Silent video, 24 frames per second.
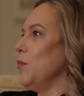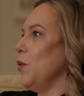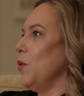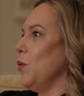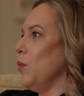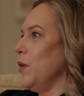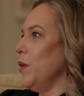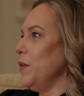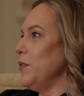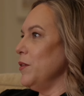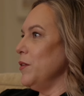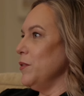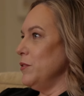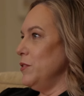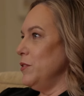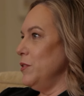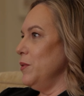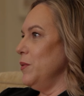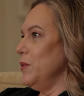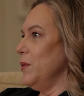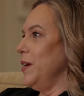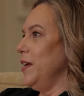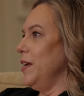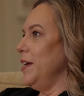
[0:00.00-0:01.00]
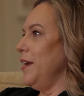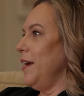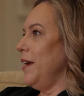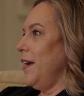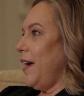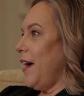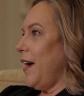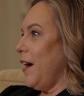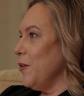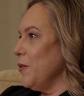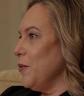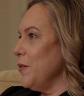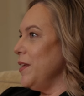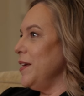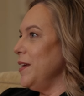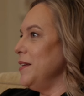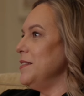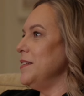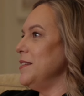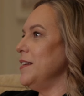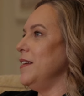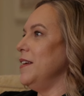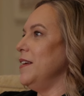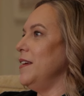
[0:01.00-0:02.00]
what they're doing, how they
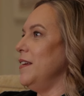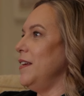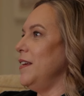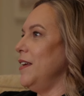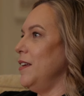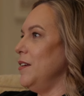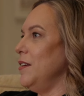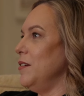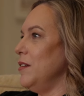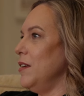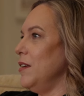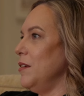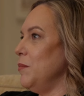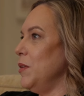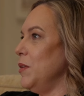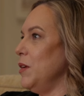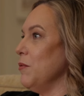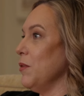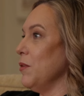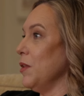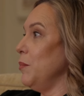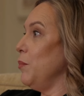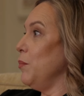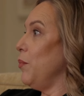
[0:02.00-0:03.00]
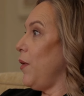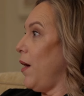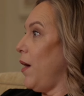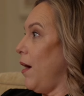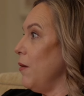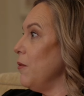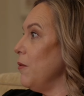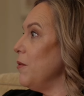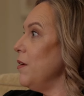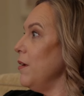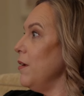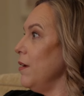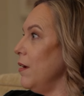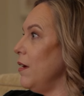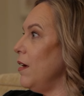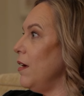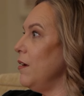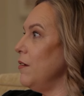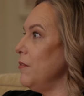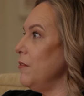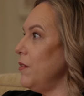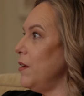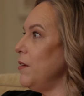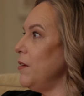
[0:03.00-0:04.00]
did it, and being really proud
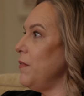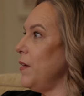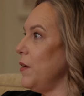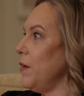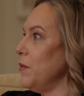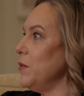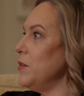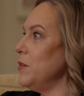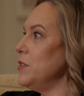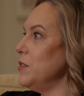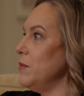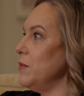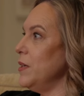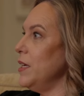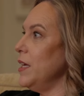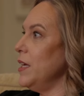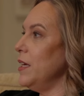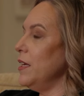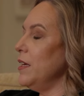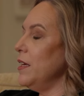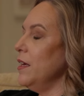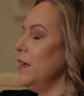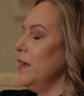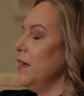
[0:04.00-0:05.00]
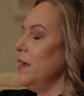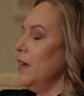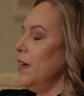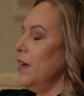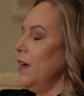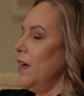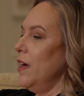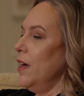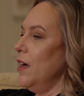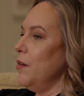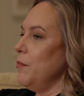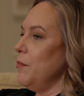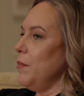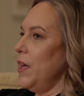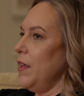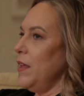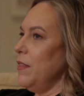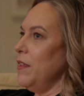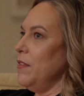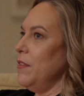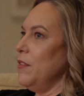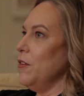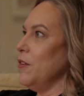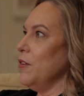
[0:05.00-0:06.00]
of how they're doing it.
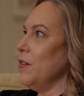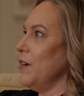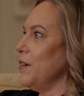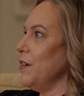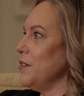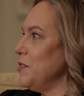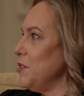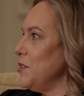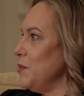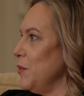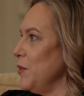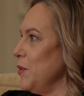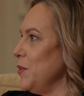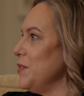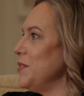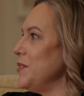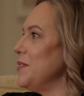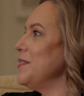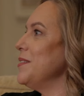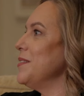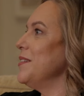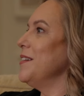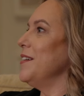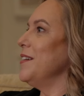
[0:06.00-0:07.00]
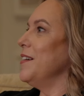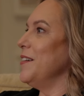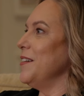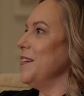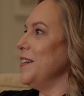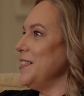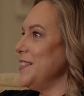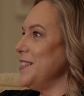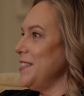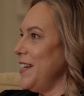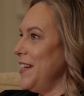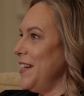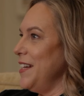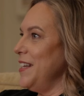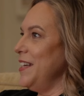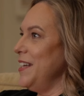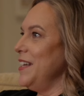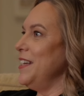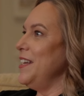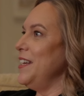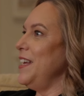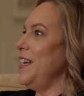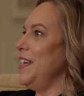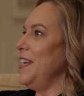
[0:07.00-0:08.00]
And then their customers are
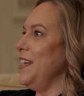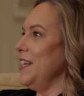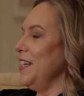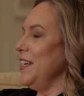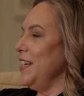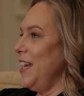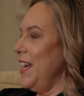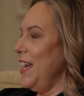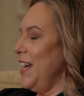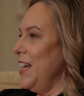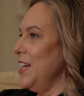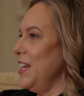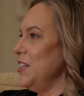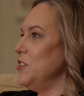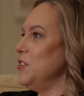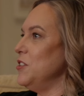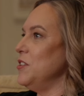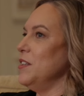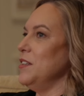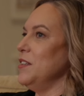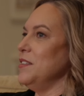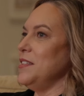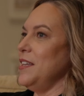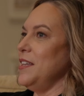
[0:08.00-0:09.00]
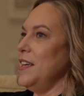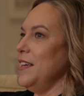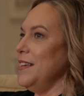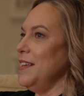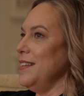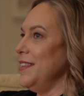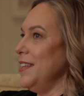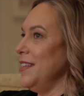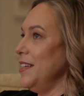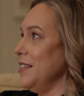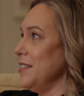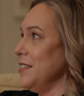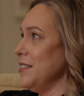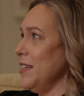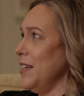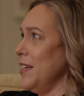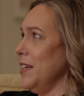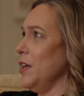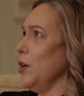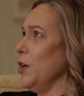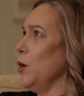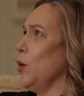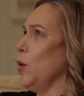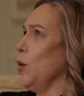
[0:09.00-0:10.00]
excited and engaged and saying things
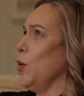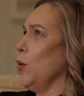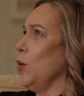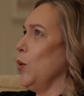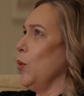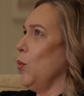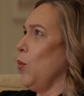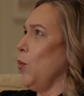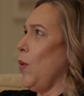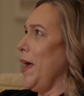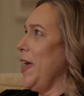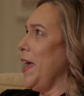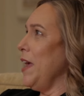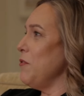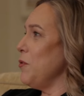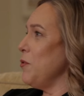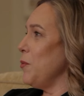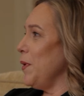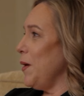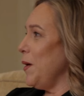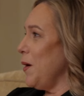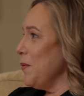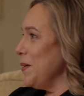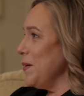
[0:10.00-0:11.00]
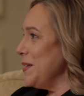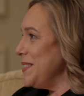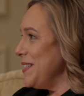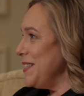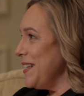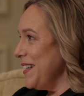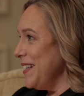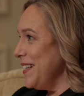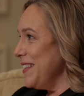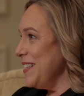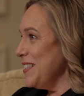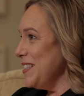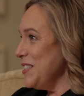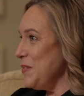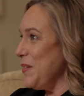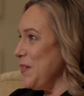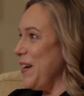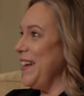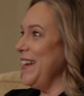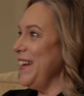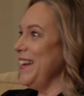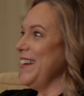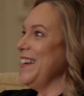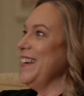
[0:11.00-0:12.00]
like, why haven't we always done it this
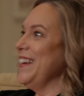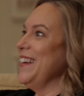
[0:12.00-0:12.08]
way?